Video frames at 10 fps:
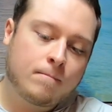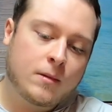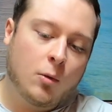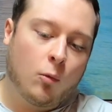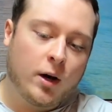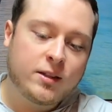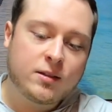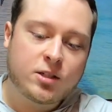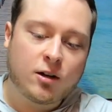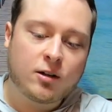one
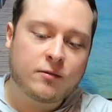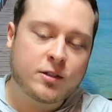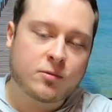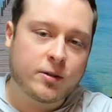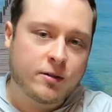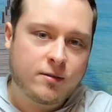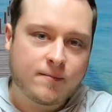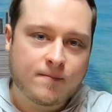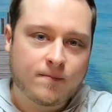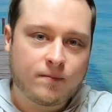turn of this reel
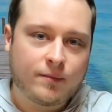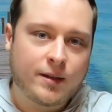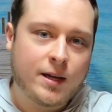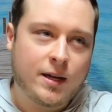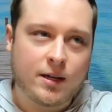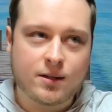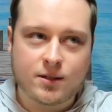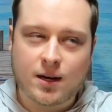is,